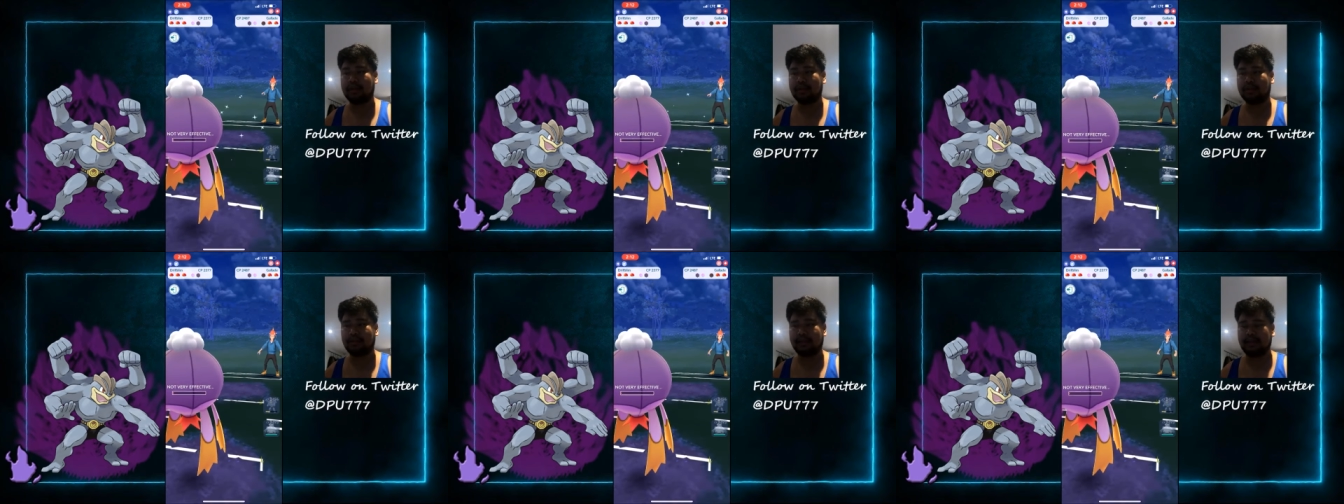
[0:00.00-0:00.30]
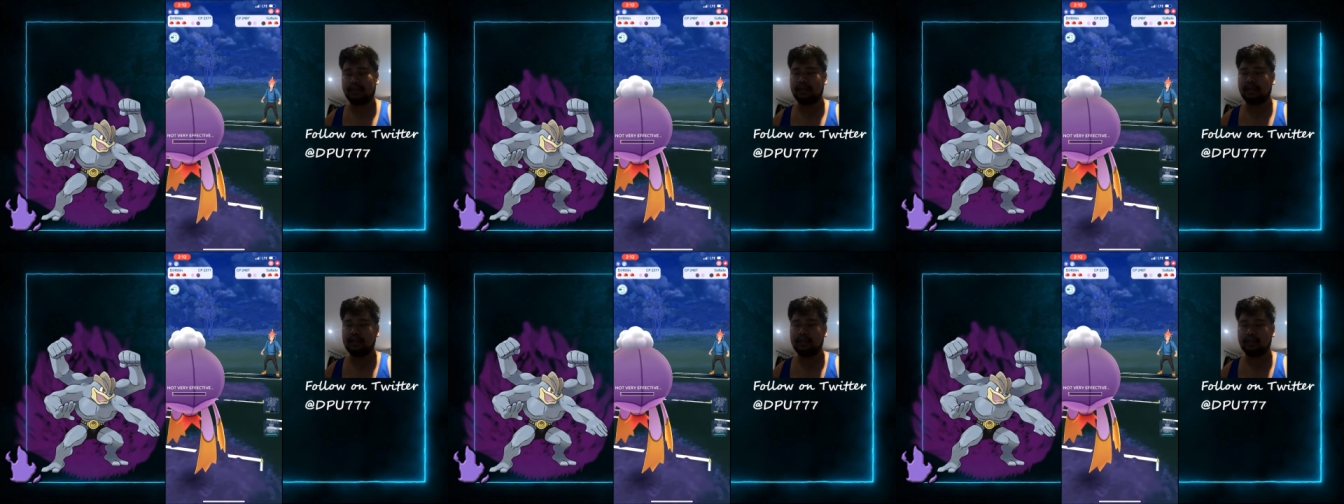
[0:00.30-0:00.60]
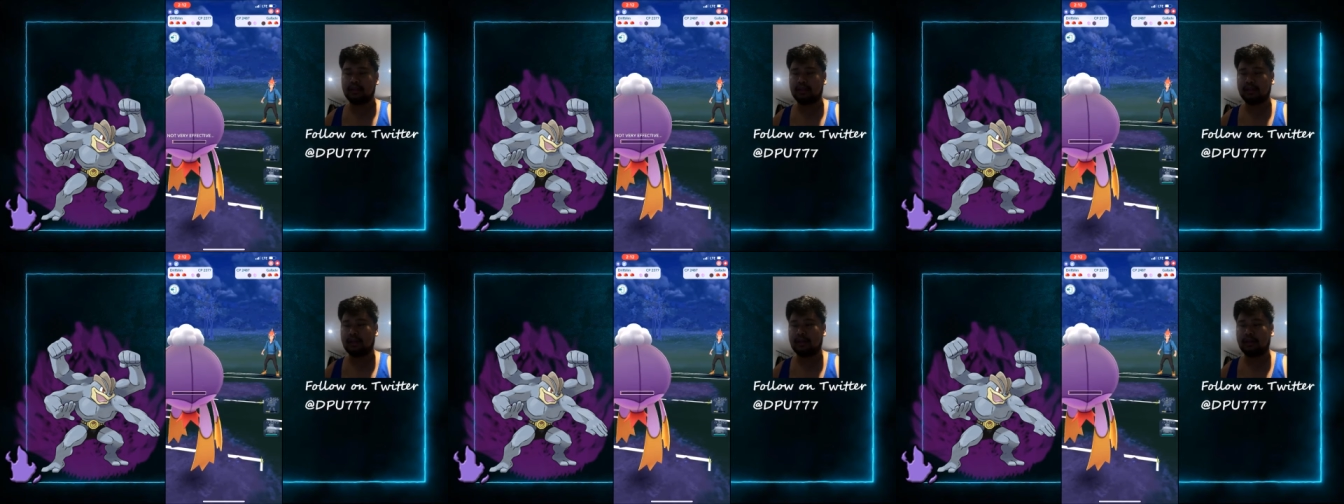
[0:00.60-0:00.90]
something like that,
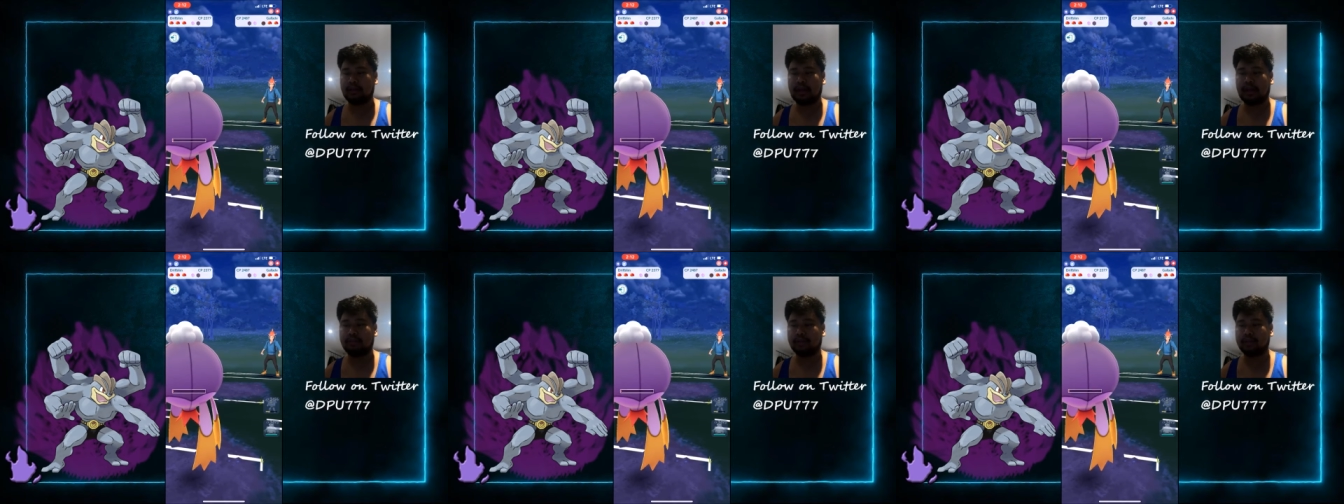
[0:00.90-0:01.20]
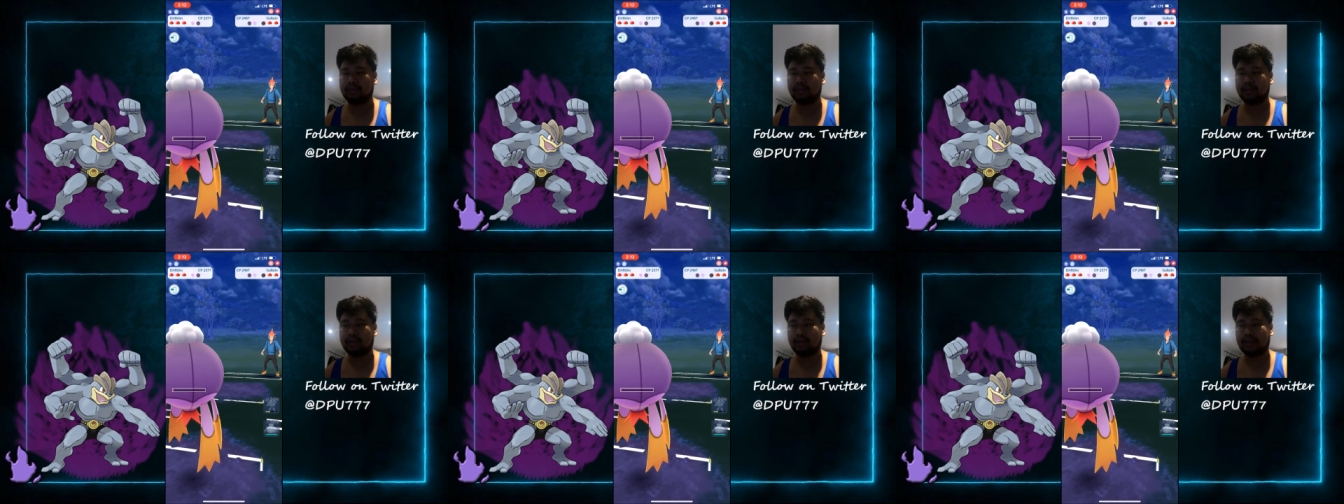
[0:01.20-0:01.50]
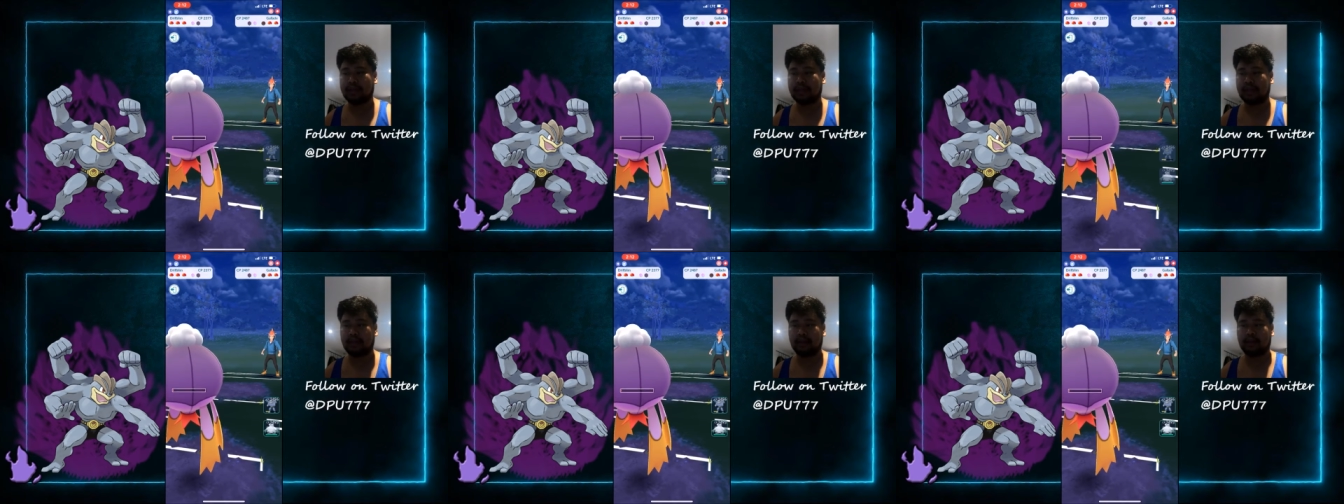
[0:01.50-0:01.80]
so I don't have to shield
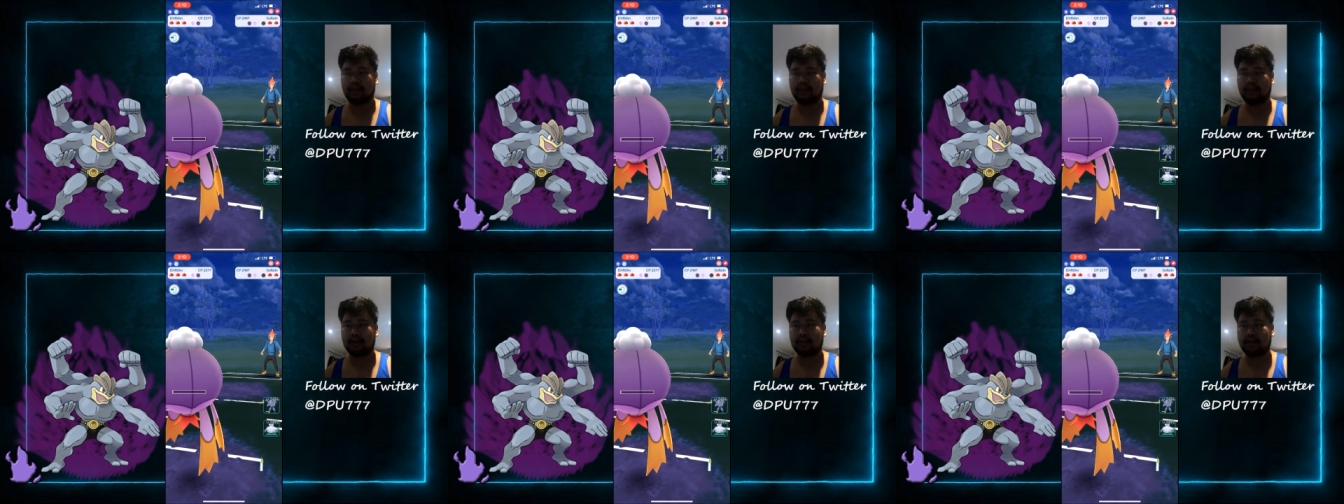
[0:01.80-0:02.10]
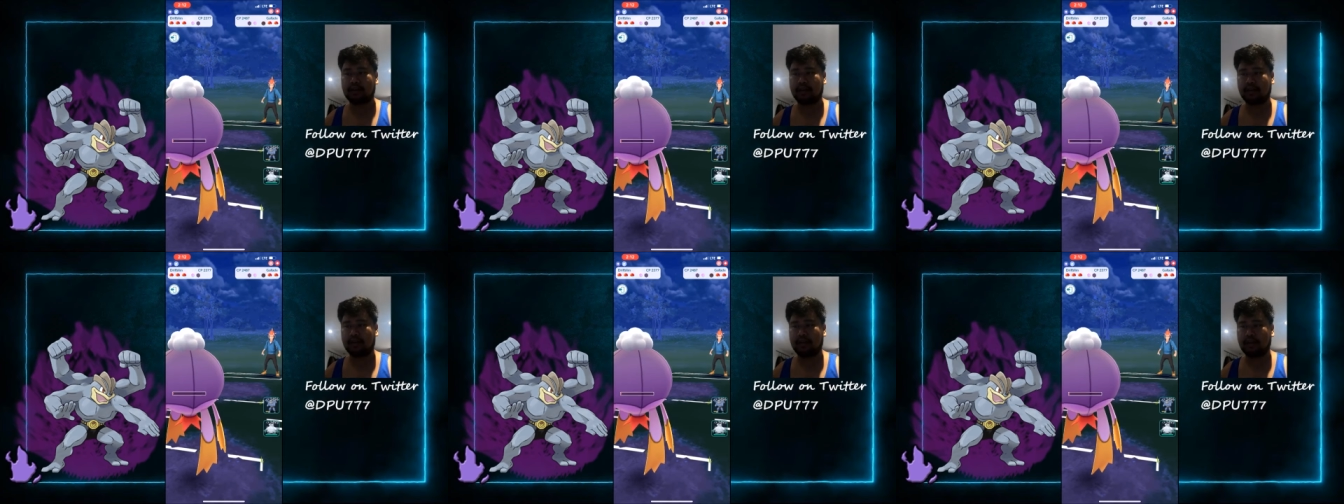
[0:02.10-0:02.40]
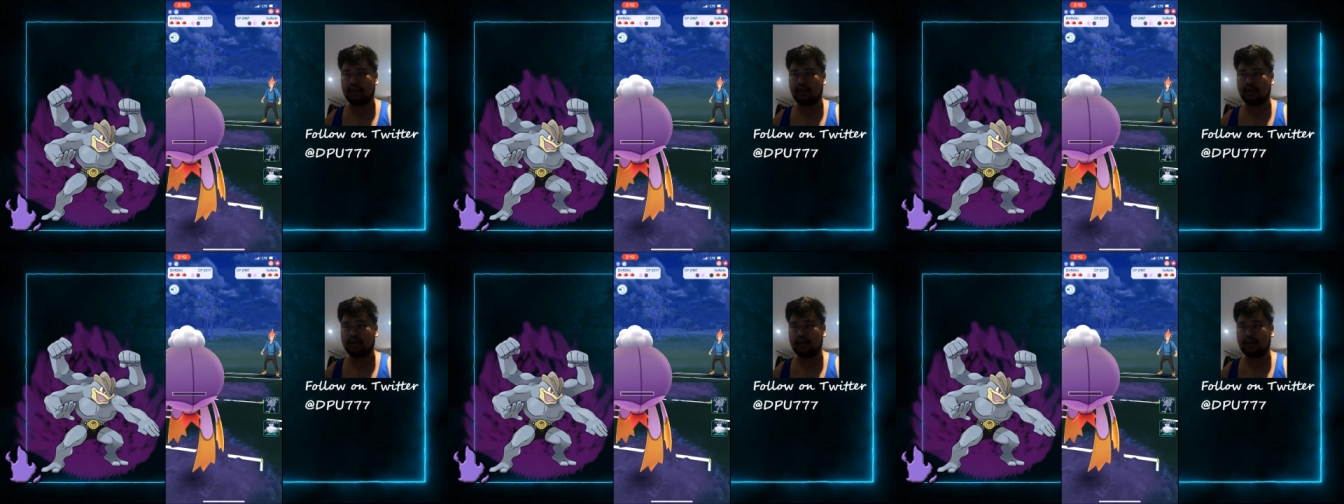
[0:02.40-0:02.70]
anything against Gallade.